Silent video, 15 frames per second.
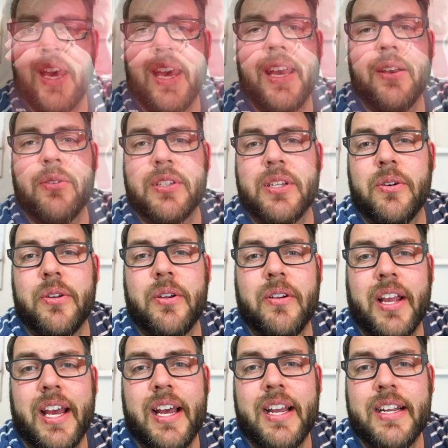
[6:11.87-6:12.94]
Hey, what's going
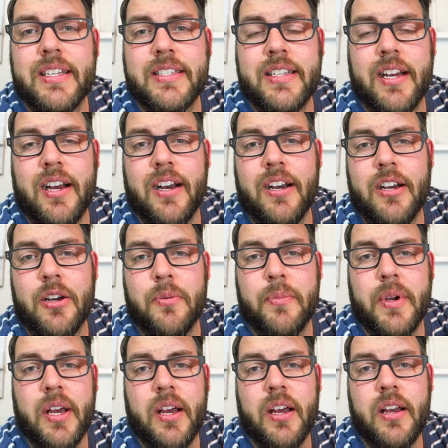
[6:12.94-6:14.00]
on, guys?
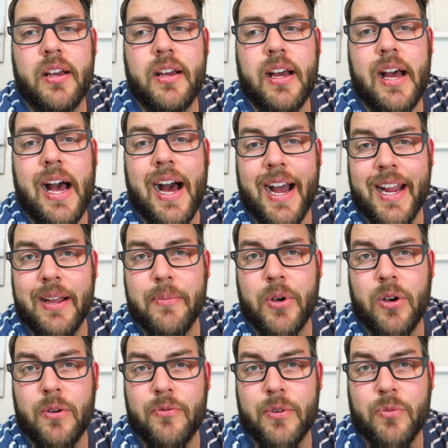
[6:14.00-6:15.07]
I am
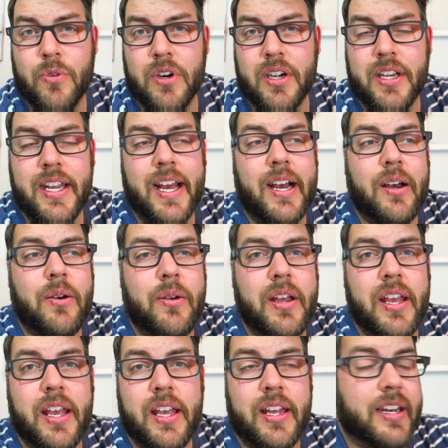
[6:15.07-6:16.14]
home from work now,
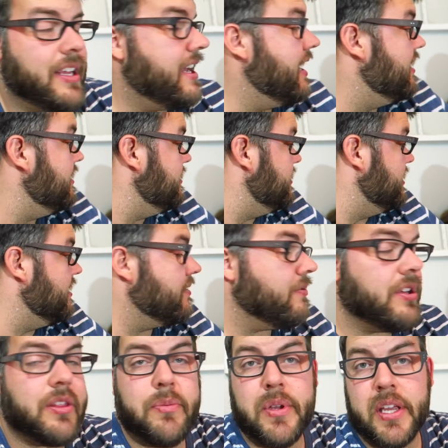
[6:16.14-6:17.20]
and Kalyn's here
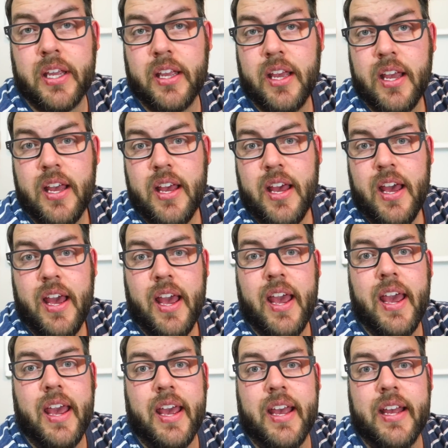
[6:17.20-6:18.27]
with me,
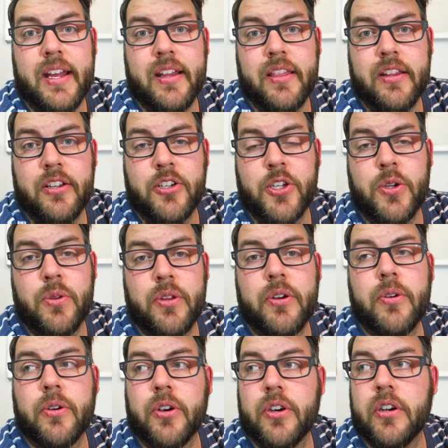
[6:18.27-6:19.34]
and the two
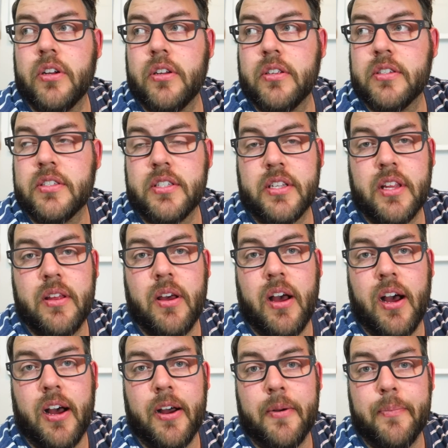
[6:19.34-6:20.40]
little girls,
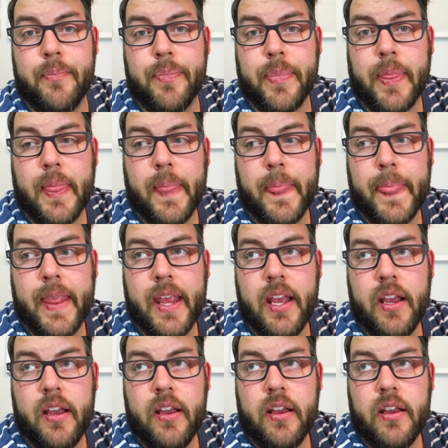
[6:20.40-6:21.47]

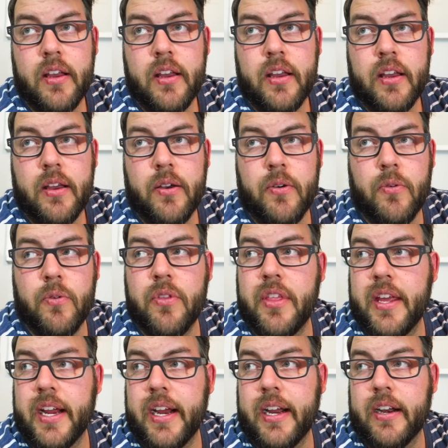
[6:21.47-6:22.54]

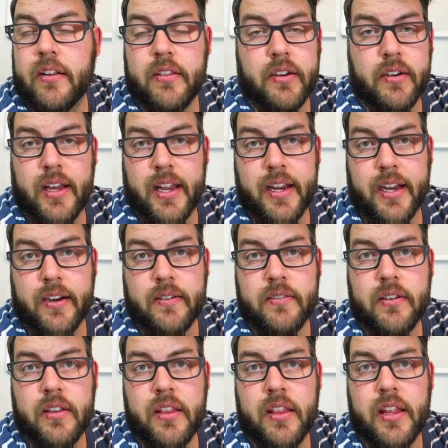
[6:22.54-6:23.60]
they're not here.
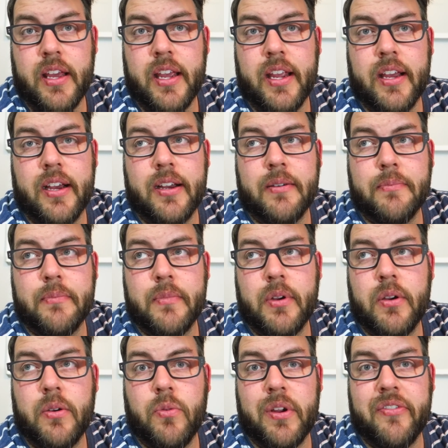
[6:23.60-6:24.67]
They
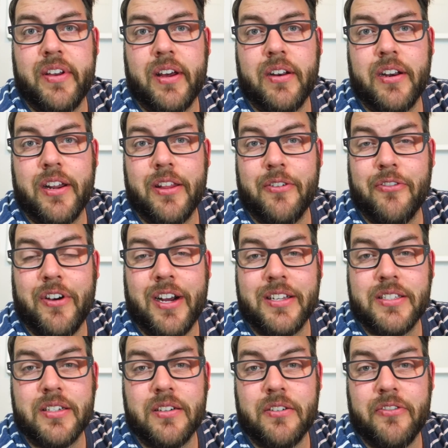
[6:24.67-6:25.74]
we found another
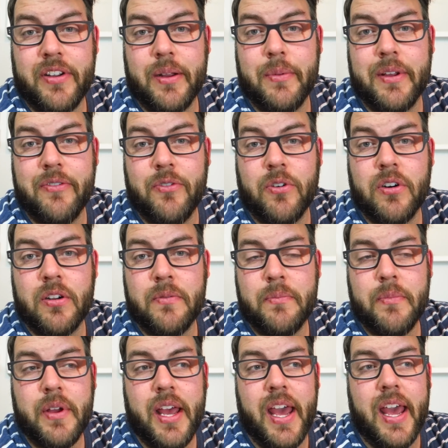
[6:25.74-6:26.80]
foster family for
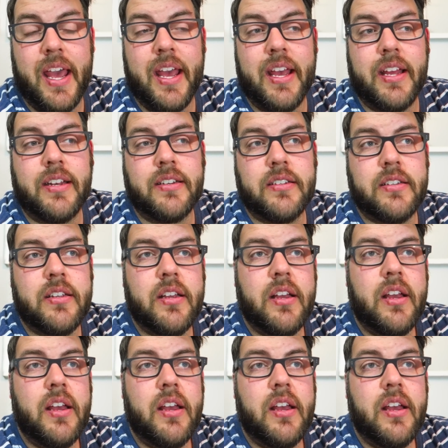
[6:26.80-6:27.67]
them, and